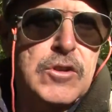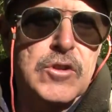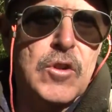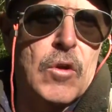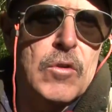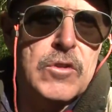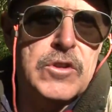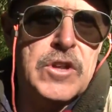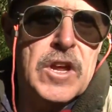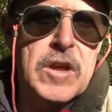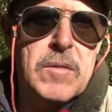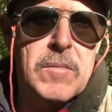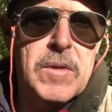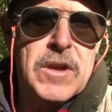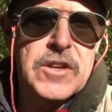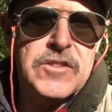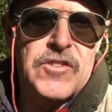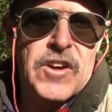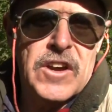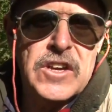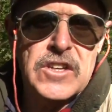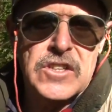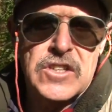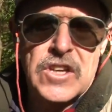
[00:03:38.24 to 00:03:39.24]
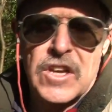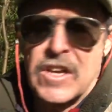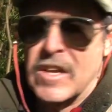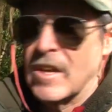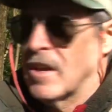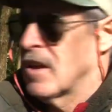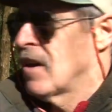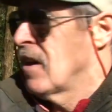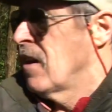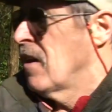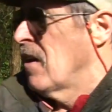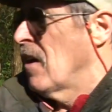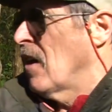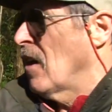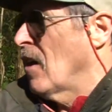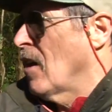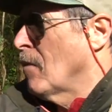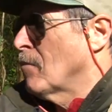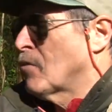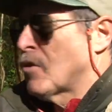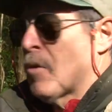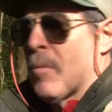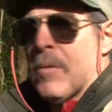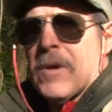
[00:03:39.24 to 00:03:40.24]
is not deep let's face it
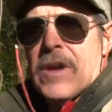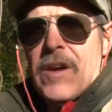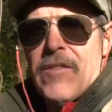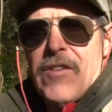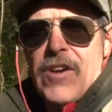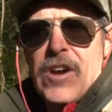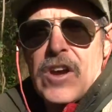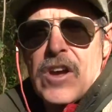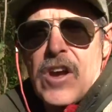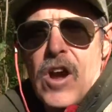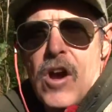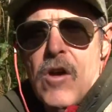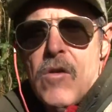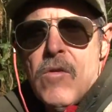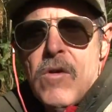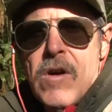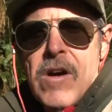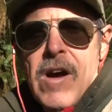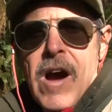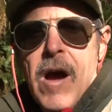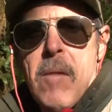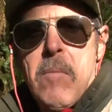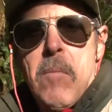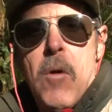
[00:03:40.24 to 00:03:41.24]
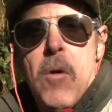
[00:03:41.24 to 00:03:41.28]
um, so we give it a go and